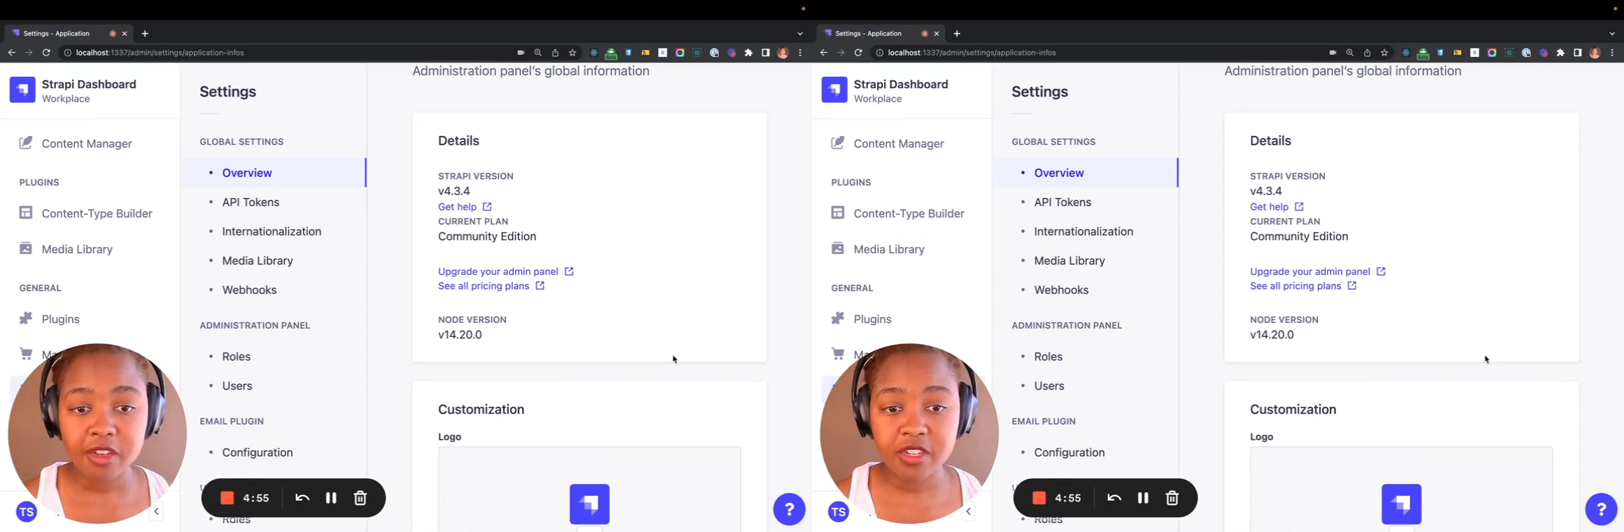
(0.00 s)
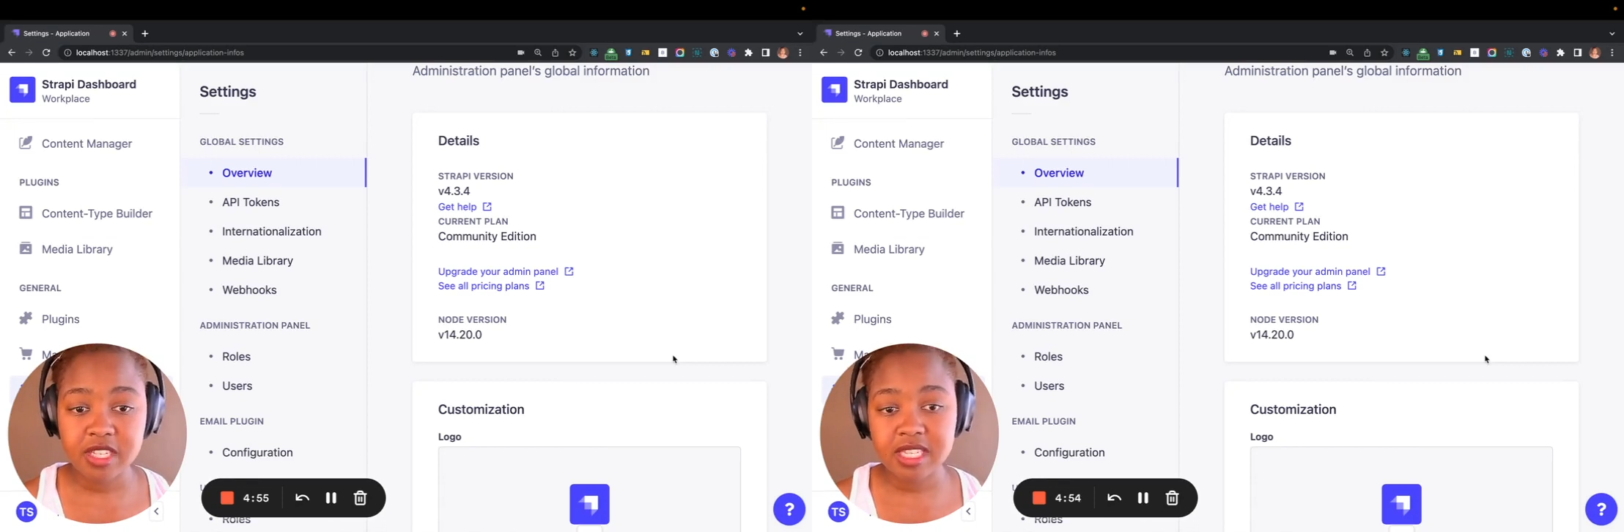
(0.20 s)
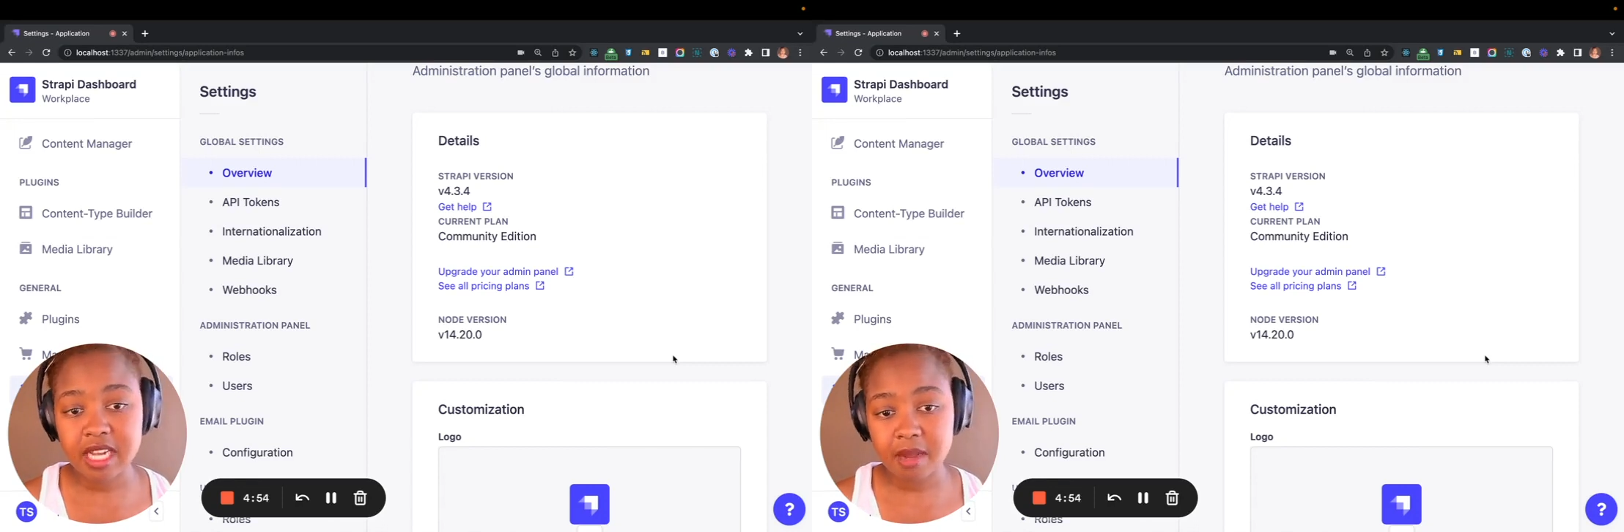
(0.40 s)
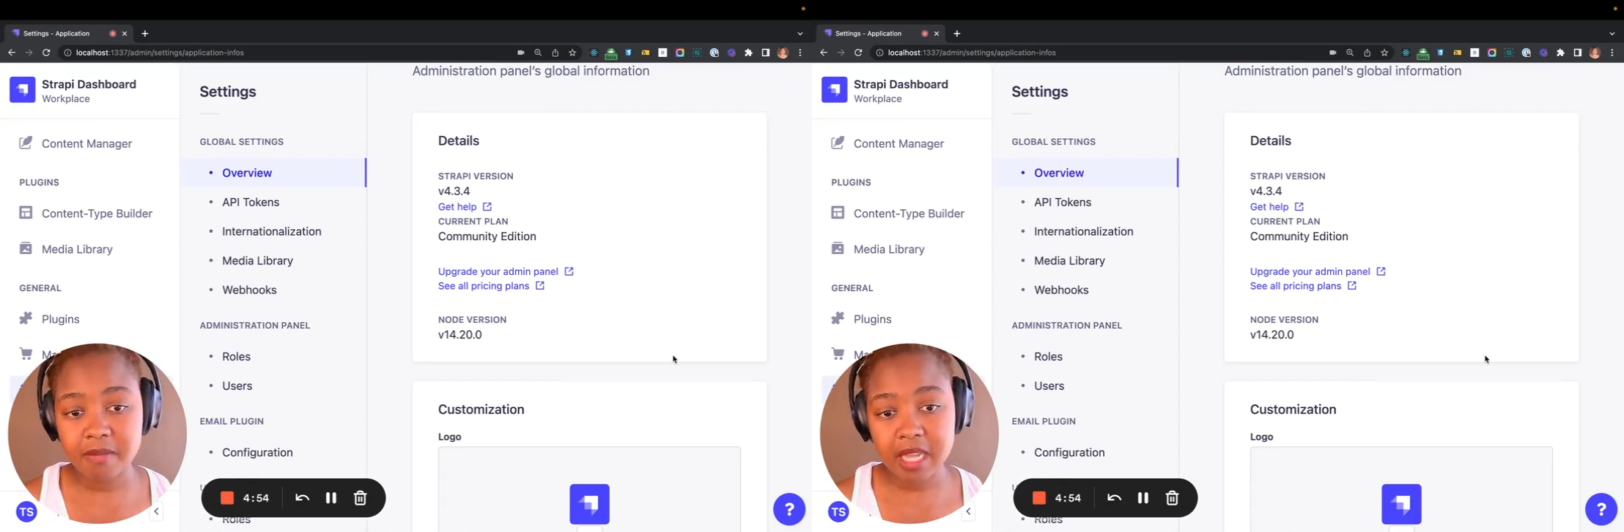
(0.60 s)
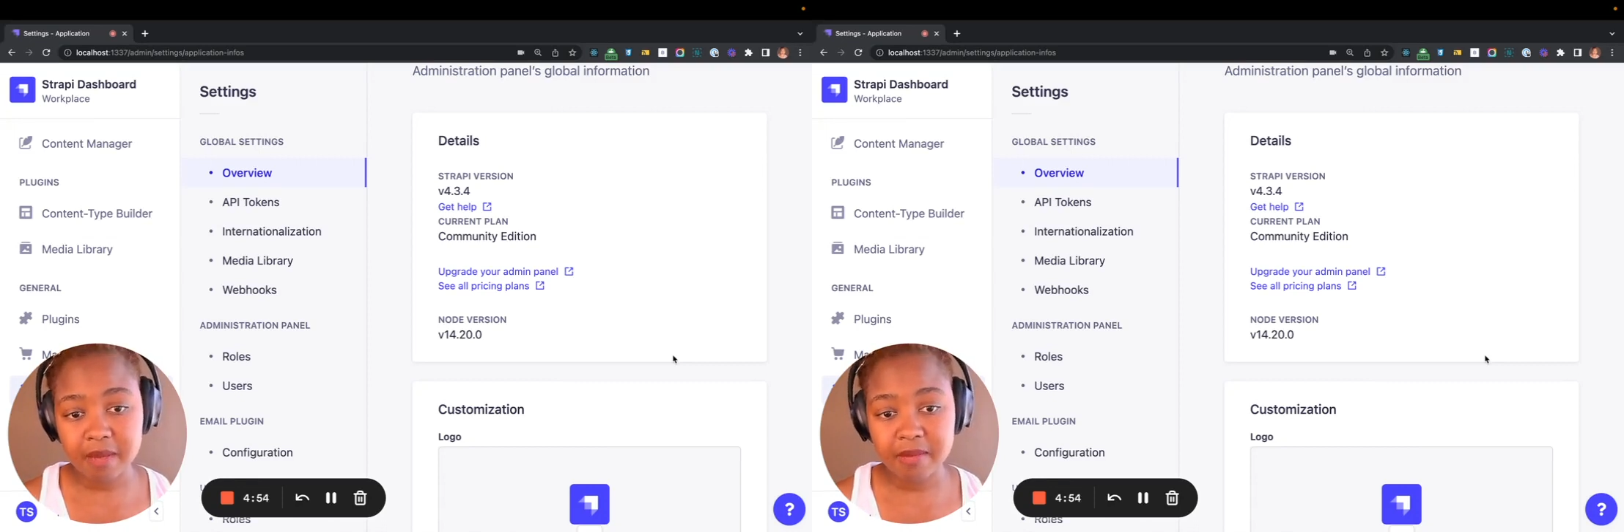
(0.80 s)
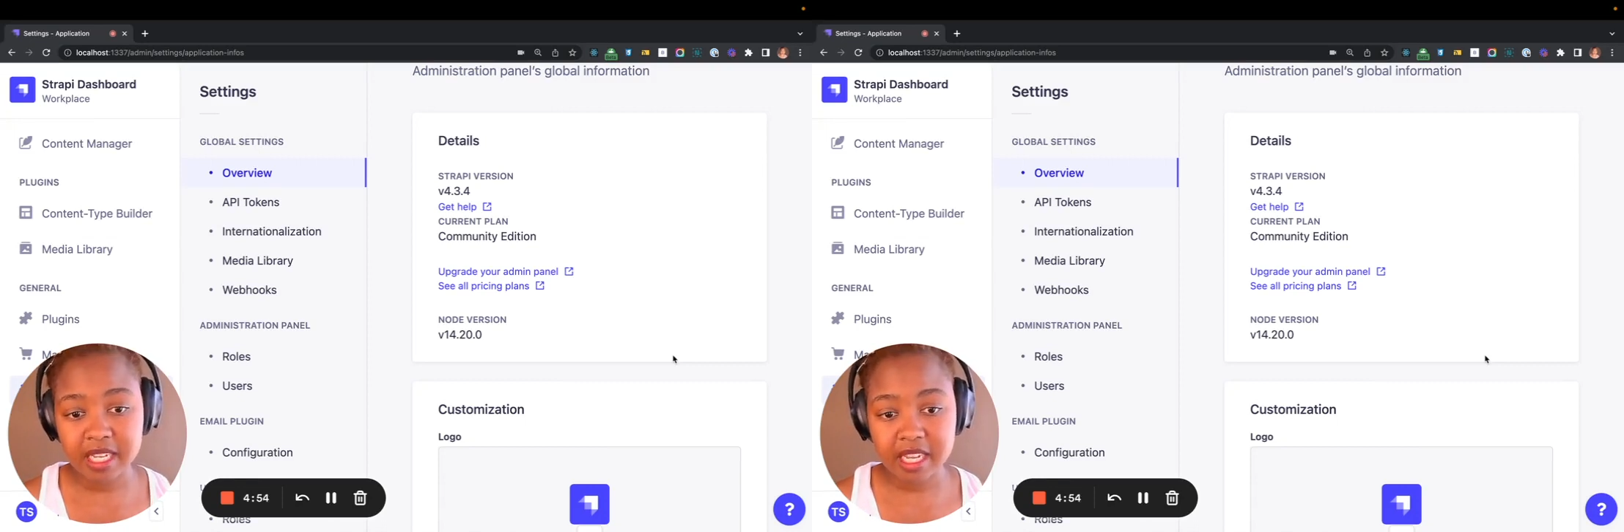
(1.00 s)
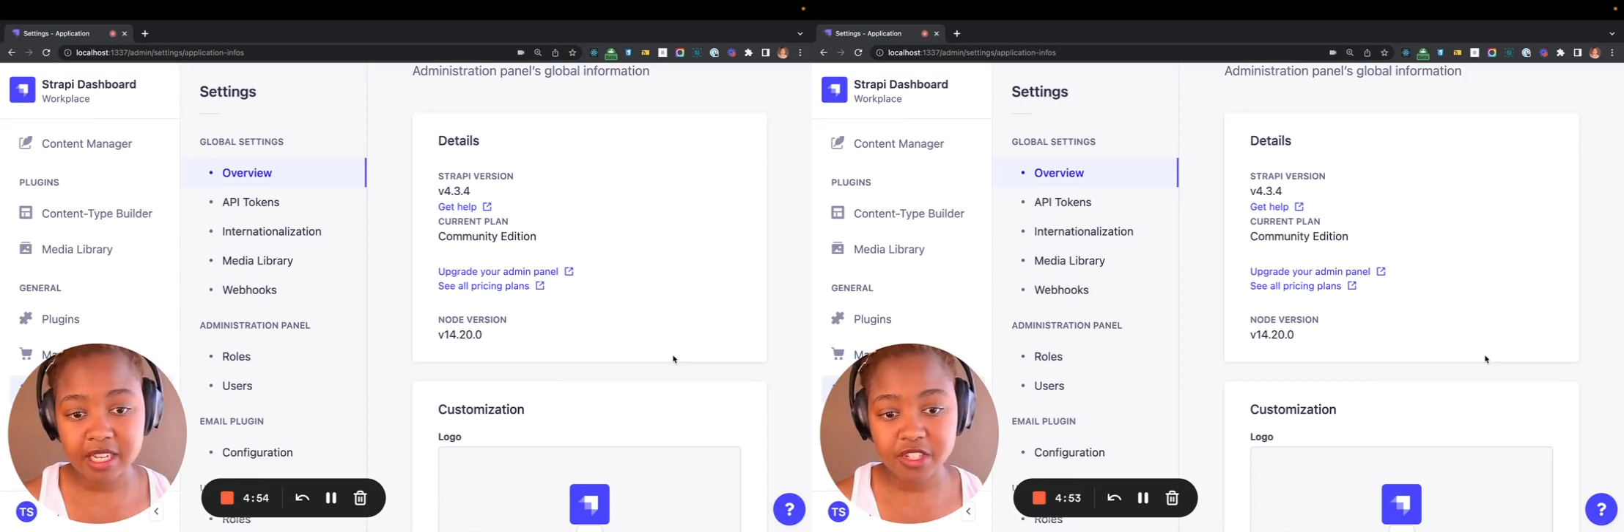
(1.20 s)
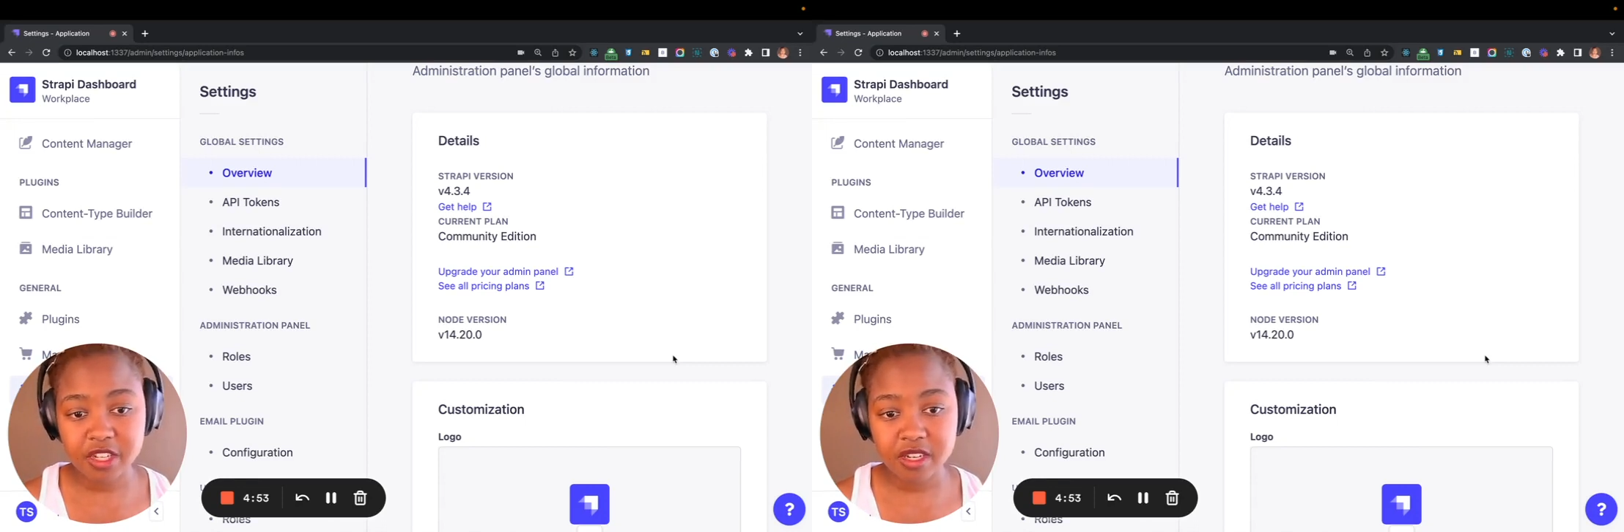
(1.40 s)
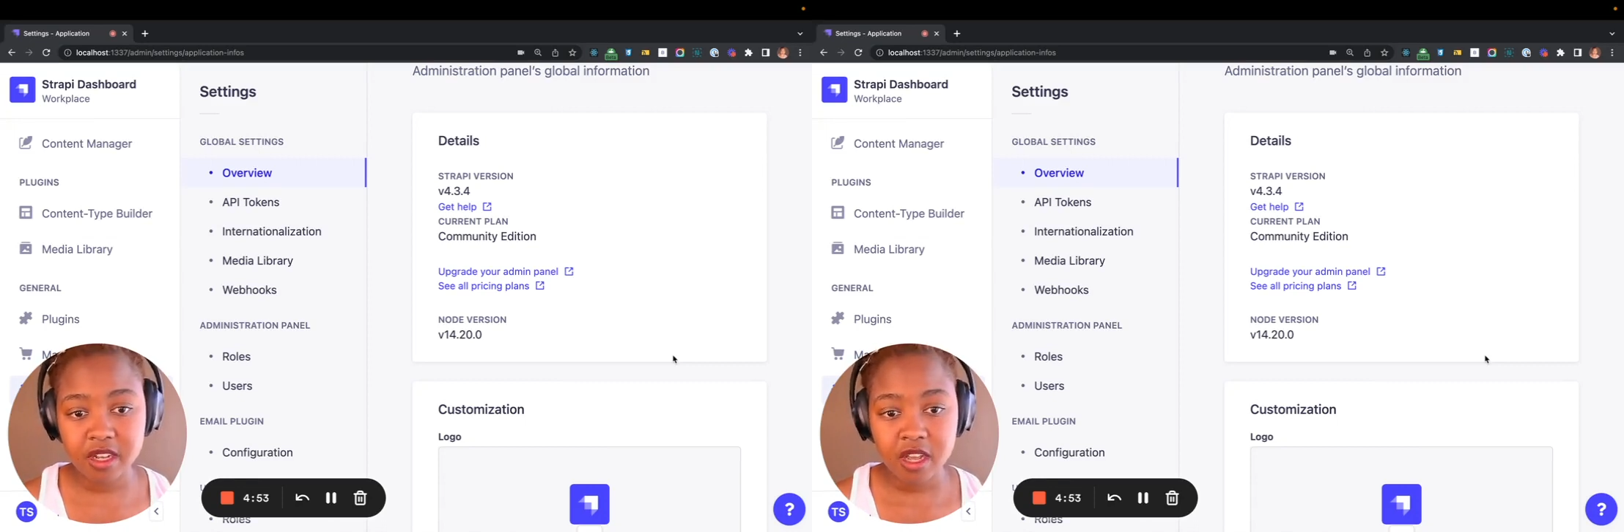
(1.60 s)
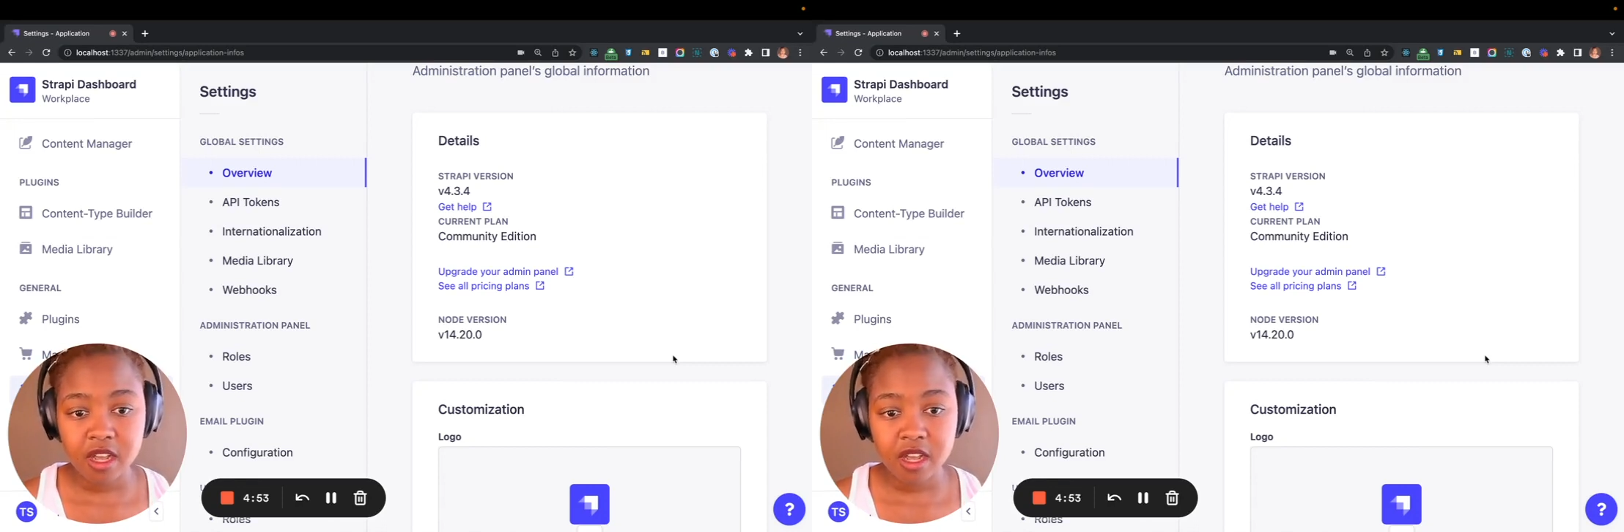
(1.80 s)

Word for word: your Strapi application.